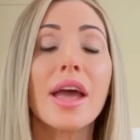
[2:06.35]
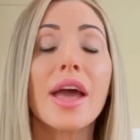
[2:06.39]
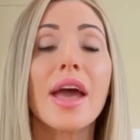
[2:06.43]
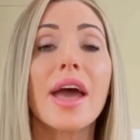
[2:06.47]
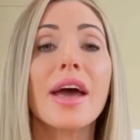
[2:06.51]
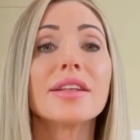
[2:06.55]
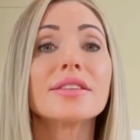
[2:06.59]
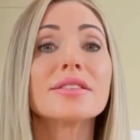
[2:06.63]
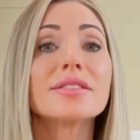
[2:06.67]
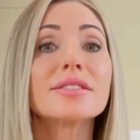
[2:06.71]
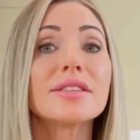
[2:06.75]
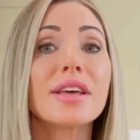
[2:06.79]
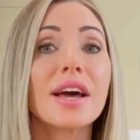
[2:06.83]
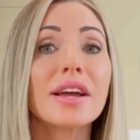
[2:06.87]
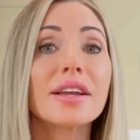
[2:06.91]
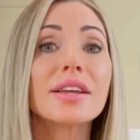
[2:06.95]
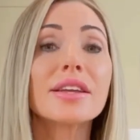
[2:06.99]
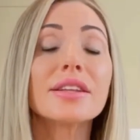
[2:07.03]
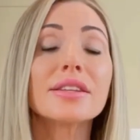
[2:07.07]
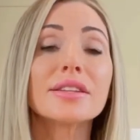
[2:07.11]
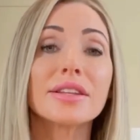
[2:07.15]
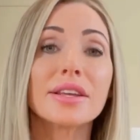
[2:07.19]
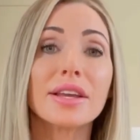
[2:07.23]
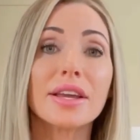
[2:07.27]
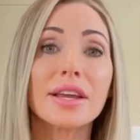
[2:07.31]
And
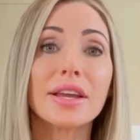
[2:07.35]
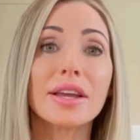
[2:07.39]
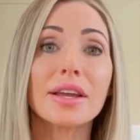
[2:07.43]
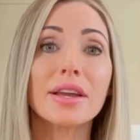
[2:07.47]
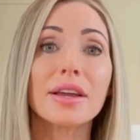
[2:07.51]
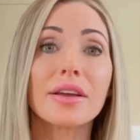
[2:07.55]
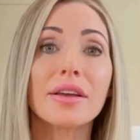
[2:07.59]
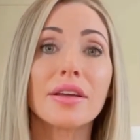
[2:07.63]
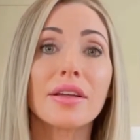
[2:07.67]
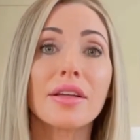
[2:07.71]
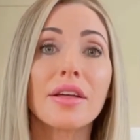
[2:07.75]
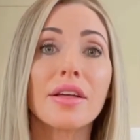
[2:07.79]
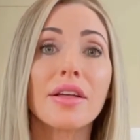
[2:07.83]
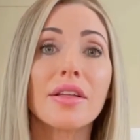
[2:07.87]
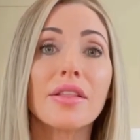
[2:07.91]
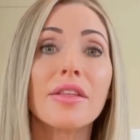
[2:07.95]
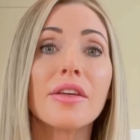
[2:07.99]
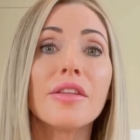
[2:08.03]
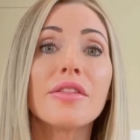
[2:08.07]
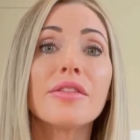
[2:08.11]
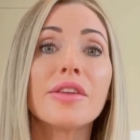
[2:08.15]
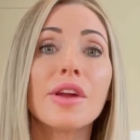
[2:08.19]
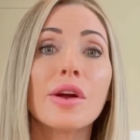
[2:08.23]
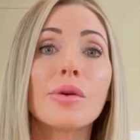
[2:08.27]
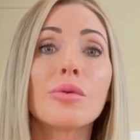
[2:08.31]
secondly,
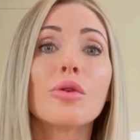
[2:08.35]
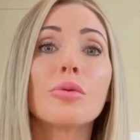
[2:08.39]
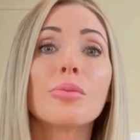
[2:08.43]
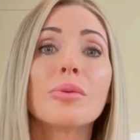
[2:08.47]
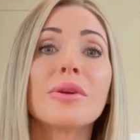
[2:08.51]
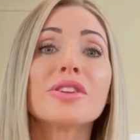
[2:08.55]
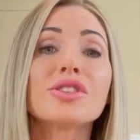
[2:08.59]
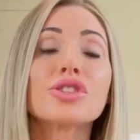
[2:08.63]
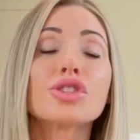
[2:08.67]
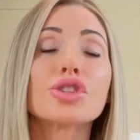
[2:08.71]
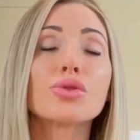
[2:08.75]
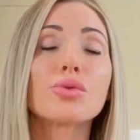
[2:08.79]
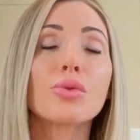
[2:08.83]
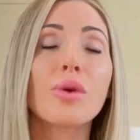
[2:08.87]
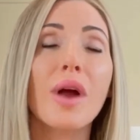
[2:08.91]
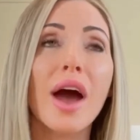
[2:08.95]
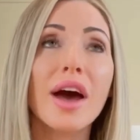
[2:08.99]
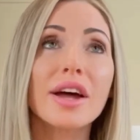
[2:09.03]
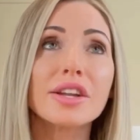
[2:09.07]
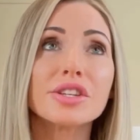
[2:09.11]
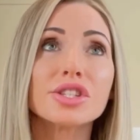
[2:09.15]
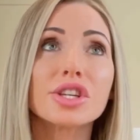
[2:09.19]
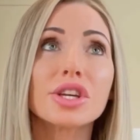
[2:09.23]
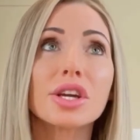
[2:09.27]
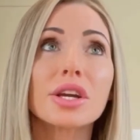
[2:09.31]
that there will be
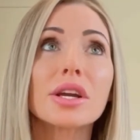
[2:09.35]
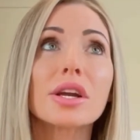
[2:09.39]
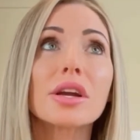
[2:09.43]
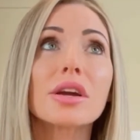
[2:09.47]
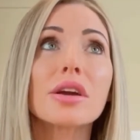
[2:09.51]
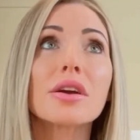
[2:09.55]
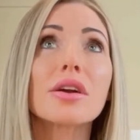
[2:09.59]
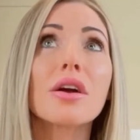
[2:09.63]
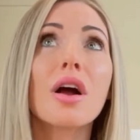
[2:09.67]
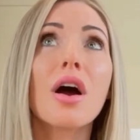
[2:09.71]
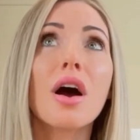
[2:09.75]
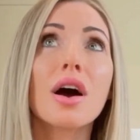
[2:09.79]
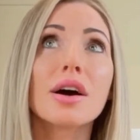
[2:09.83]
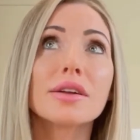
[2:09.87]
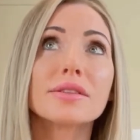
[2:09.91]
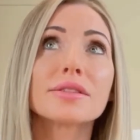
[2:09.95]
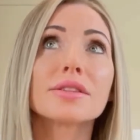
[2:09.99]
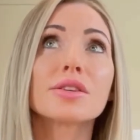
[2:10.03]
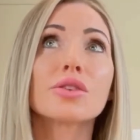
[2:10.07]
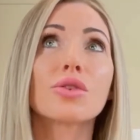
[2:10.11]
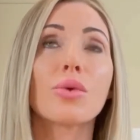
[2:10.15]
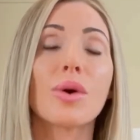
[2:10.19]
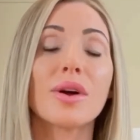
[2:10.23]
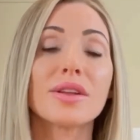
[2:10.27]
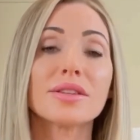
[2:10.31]
tragic
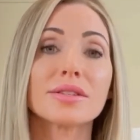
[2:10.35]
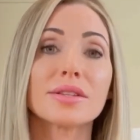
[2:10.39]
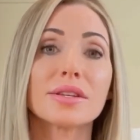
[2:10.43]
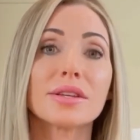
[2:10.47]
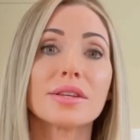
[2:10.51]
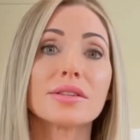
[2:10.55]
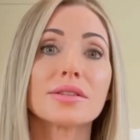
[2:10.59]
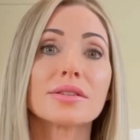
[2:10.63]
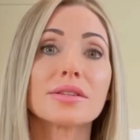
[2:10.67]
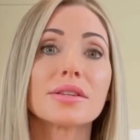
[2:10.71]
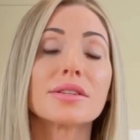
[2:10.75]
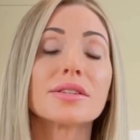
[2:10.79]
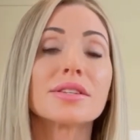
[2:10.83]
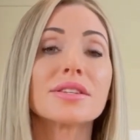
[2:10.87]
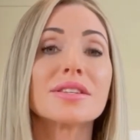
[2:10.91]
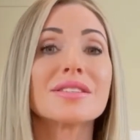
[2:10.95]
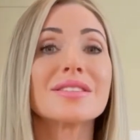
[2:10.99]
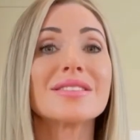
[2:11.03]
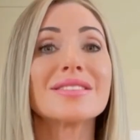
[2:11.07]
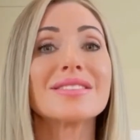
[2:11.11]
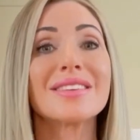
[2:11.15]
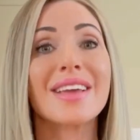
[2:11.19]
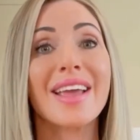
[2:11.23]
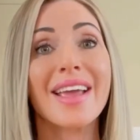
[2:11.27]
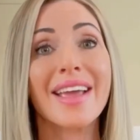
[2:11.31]
consequences to
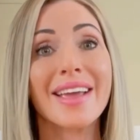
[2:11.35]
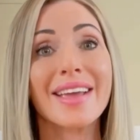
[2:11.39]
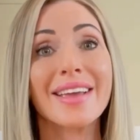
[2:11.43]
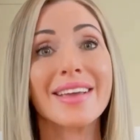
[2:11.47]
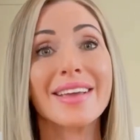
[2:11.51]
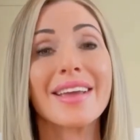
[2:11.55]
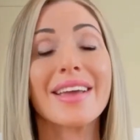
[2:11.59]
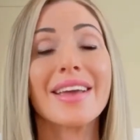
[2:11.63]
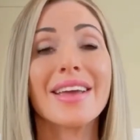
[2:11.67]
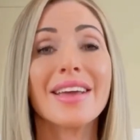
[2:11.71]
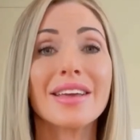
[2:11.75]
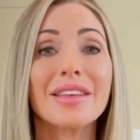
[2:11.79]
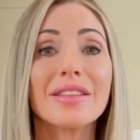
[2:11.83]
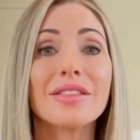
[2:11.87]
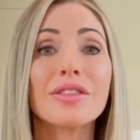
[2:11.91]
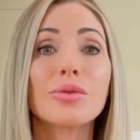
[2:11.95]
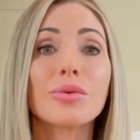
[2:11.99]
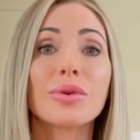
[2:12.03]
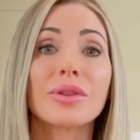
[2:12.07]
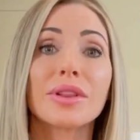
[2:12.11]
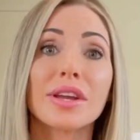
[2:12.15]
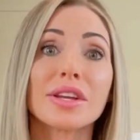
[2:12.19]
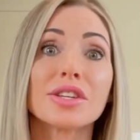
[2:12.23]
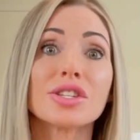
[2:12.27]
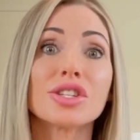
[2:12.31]
staying in the
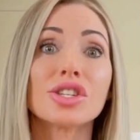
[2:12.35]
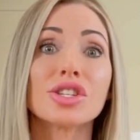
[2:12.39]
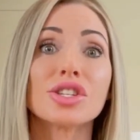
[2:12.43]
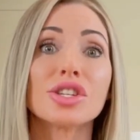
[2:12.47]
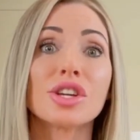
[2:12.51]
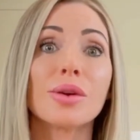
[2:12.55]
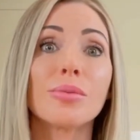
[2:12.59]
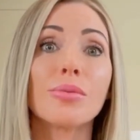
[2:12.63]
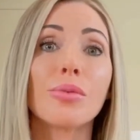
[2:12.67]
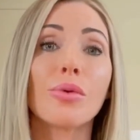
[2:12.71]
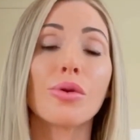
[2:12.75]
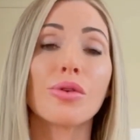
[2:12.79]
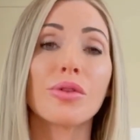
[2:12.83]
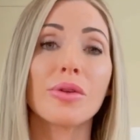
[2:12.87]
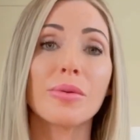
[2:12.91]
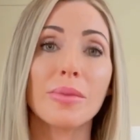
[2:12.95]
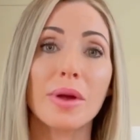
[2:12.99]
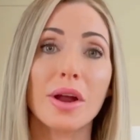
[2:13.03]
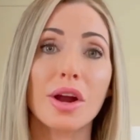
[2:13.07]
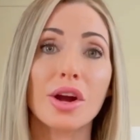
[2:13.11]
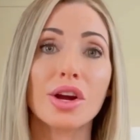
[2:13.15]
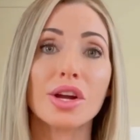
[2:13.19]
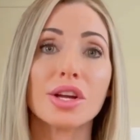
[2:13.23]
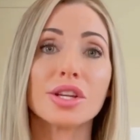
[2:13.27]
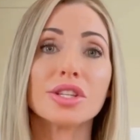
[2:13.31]
relationship or the
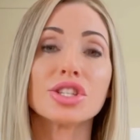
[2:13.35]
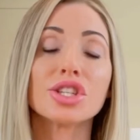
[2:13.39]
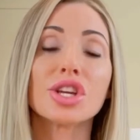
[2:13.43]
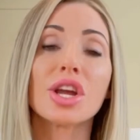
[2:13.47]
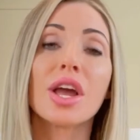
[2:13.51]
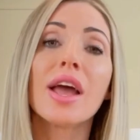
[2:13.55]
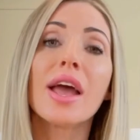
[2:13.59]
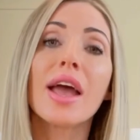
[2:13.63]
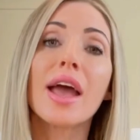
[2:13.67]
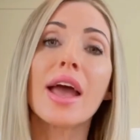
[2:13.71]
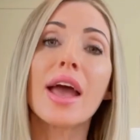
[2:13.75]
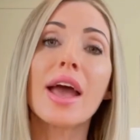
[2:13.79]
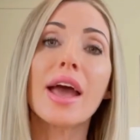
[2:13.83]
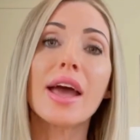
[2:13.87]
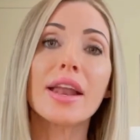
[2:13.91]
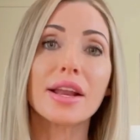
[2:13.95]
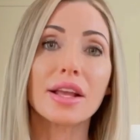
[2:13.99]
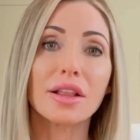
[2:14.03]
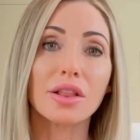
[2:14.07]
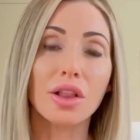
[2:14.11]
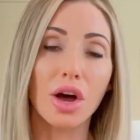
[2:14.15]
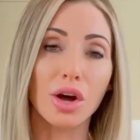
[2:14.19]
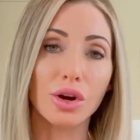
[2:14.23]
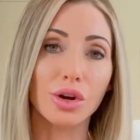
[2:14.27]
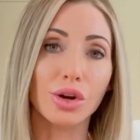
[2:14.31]
marriage any
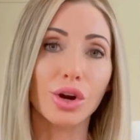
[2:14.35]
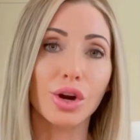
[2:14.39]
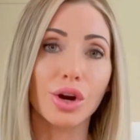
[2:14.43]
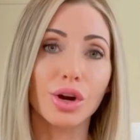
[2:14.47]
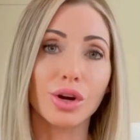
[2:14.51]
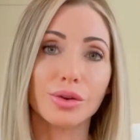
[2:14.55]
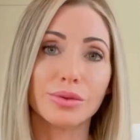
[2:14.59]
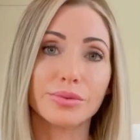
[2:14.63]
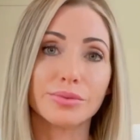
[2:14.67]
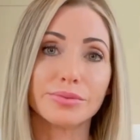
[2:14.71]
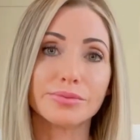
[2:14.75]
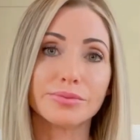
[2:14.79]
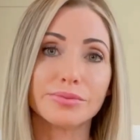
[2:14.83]
longer.